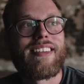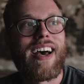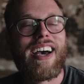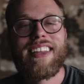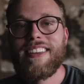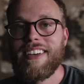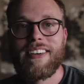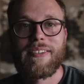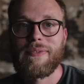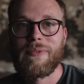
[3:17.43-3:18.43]
I
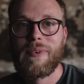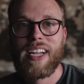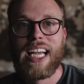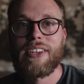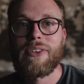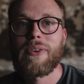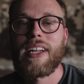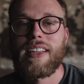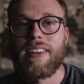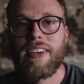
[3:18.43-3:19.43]
love what I do and
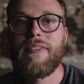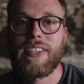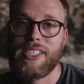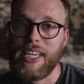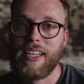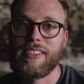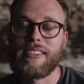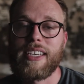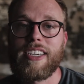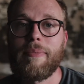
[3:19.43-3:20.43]
I love the
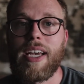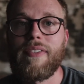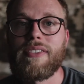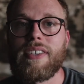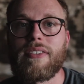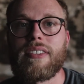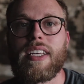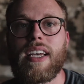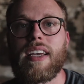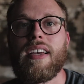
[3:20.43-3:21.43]
challenges that come every single
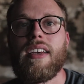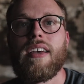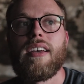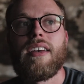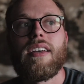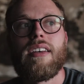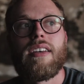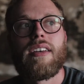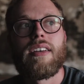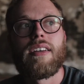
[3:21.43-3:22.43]
day.
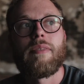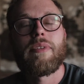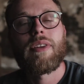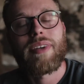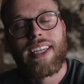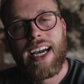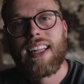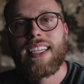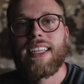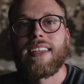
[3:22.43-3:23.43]
But the
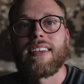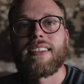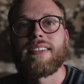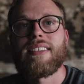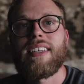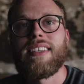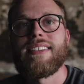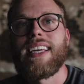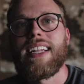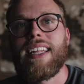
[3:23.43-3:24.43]
reality is
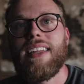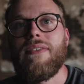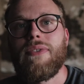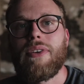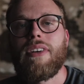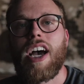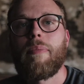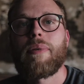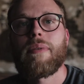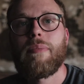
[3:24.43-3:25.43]
that if you're
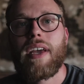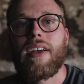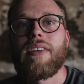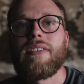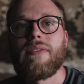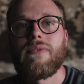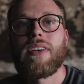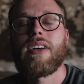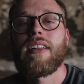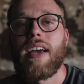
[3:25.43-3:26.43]
not prepared to
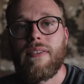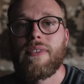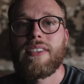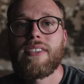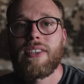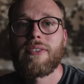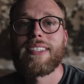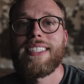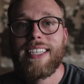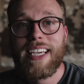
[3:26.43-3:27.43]
fail every single
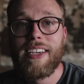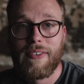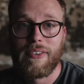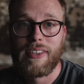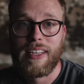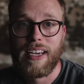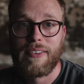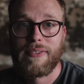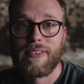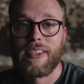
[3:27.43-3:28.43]
day of your life